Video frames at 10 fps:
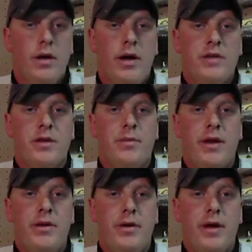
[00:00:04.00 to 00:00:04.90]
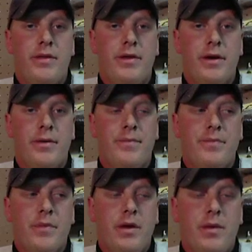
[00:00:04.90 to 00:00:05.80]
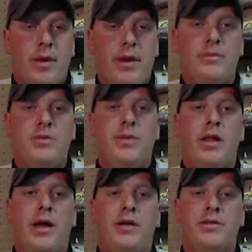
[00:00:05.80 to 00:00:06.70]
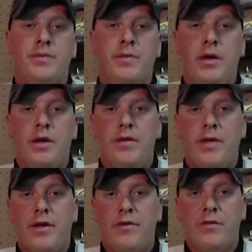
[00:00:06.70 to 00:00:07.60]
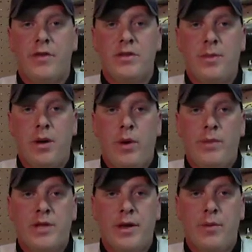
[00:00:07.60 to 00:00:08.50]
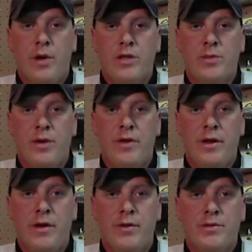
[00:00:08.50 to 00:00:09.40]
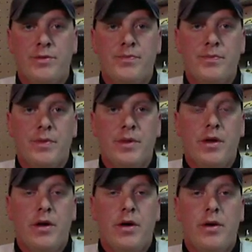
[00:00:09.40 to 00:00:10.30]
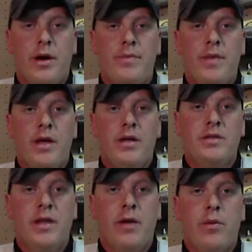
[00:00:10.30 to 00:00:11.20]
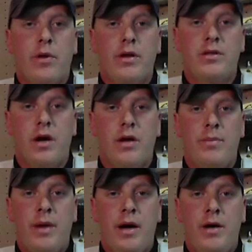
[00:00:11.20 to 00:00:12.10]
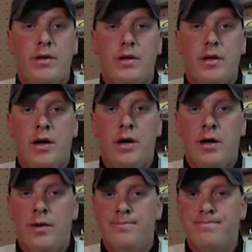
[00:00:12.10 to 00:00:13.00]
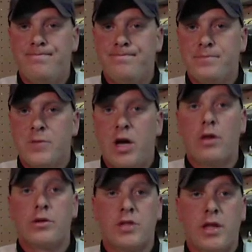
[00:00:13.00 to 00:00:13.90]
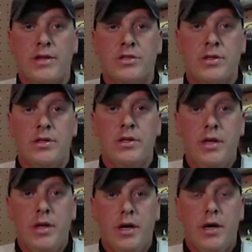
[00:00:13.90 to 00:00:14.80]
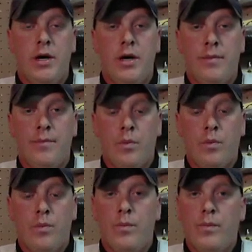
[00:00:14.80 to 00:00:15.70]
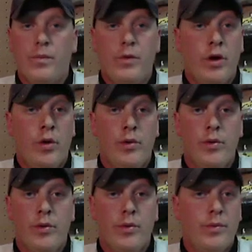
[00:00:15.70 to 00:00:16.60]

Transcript: How's everybody doing out there? My name is Allison. Thank you for visiting my website and watching my videos. Okay, today we're going to talk about color selection. You know,